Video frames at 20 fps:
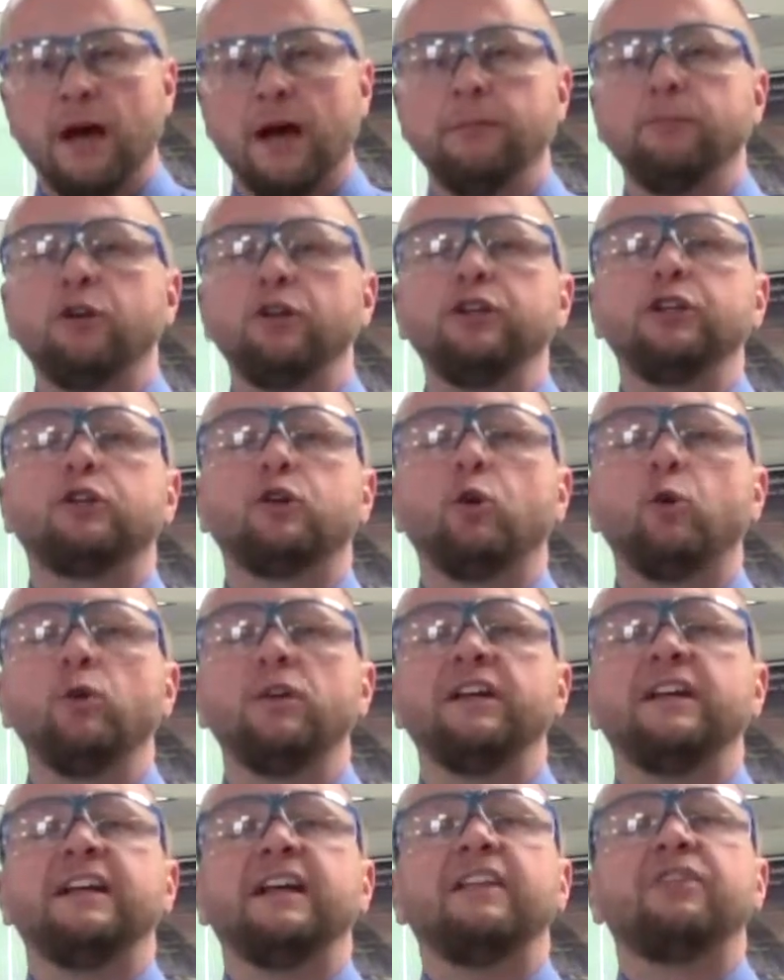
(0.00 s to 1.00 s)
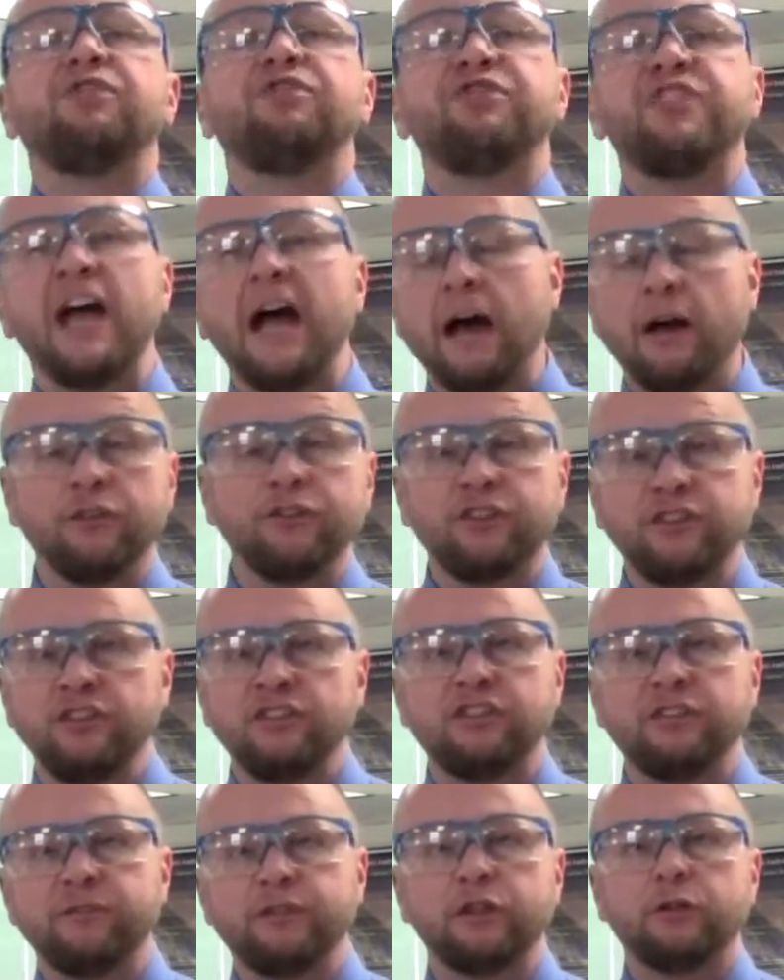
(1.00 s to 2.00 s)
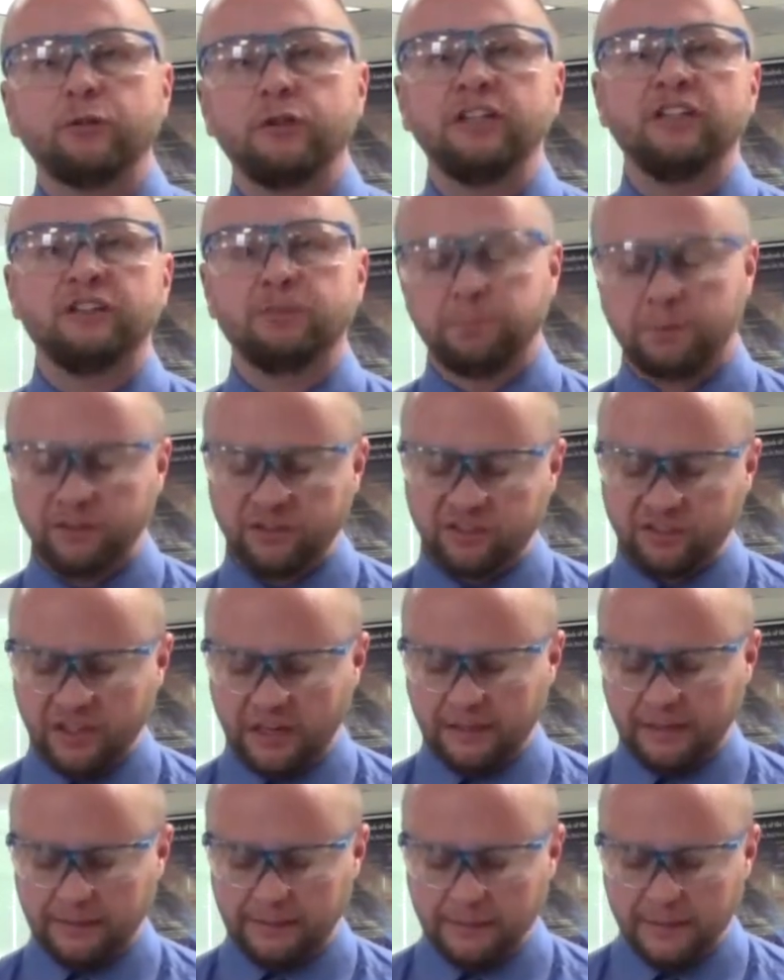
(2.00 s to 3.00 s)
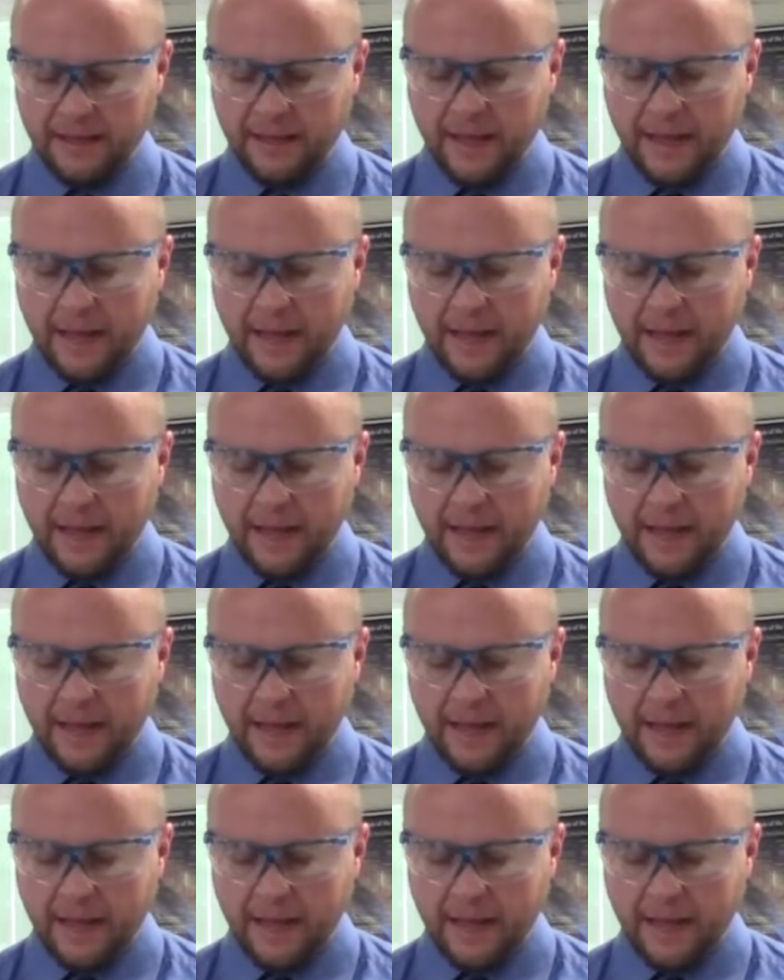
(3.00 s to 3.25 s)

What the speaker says: I'm going to cool it at thousands of degrees per second.